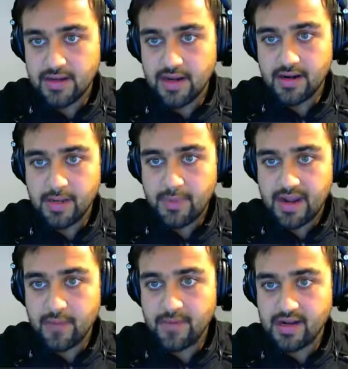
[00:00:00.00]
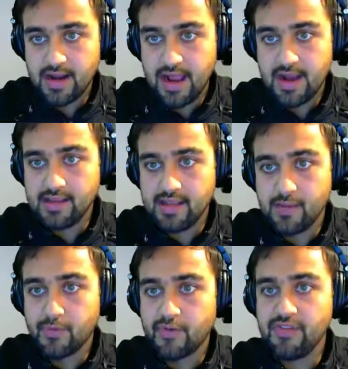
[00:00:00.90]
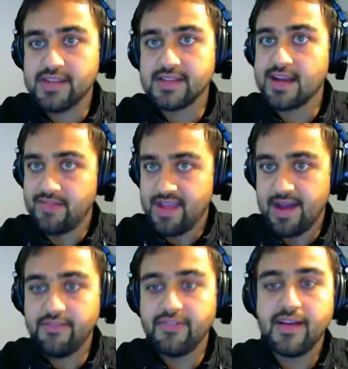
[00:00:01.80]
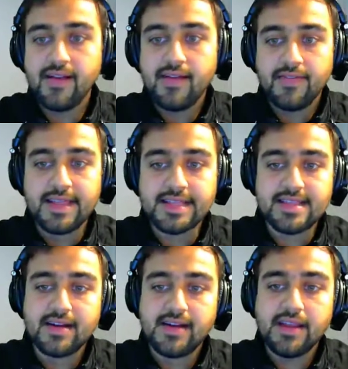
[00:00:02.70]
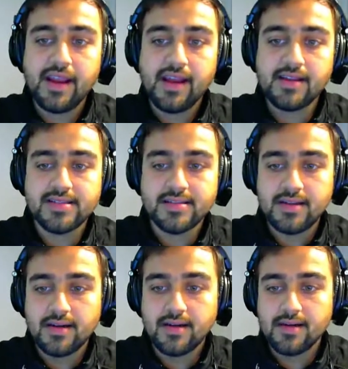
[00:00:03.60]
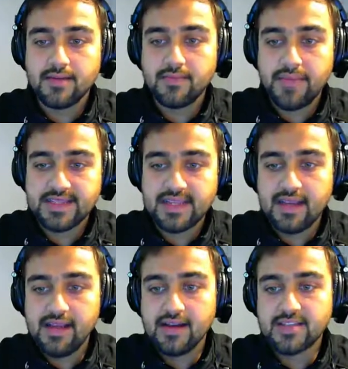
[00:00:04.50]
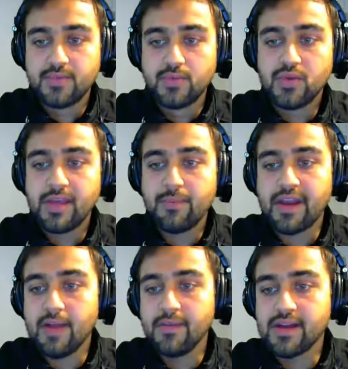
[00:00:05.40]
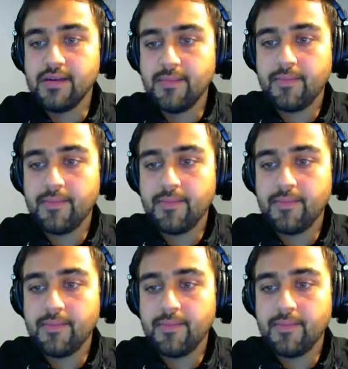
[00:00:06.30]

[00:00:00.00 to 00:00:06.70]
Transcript: on a learning parameter and the input feature that we have. This learning rate is basically a smoothing parameter